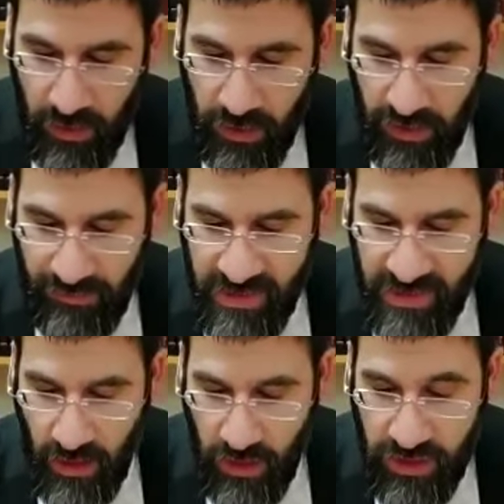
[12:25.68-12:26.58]
Ledova
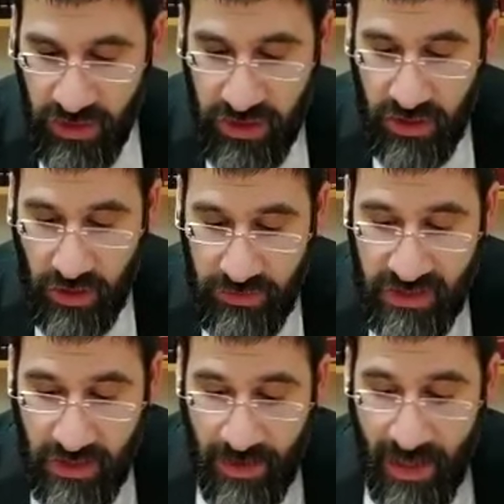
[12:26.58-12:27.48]
Zeh, Lo Shetasham
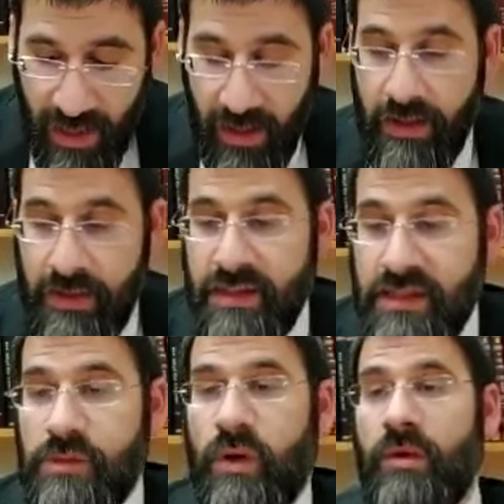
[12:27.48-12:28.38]
Shisa Melech. This
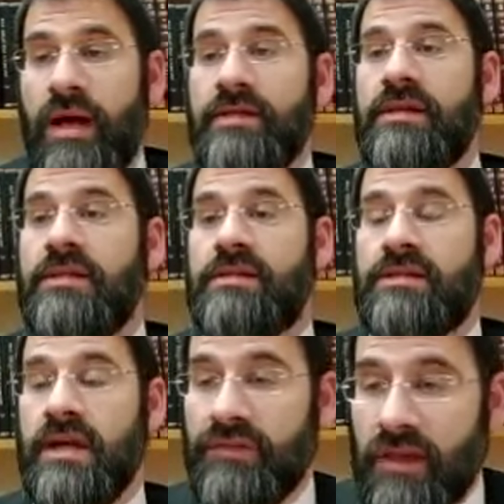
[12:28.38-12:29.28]
is why you entered it, to
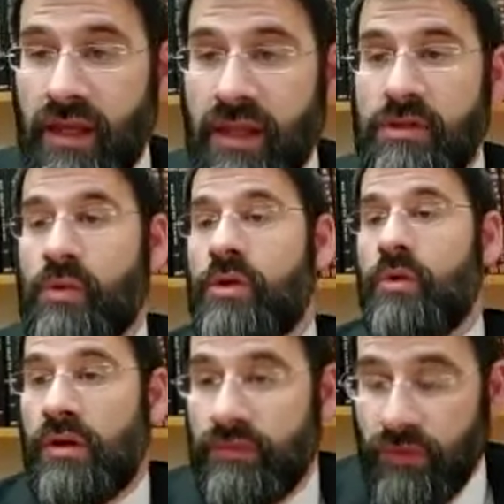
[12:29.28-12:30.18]
serve the king. This is what you
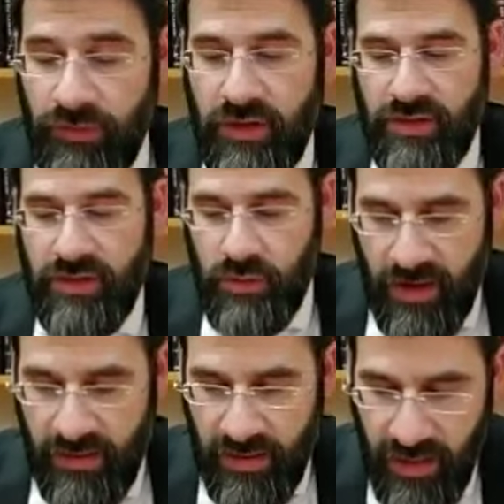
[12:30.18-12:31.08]
got involved in. You
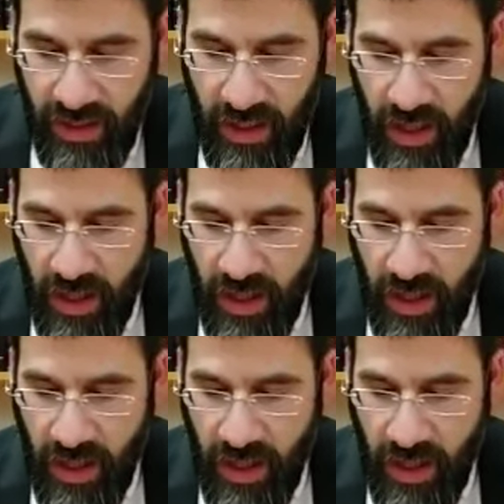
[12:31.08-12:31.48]
married the king.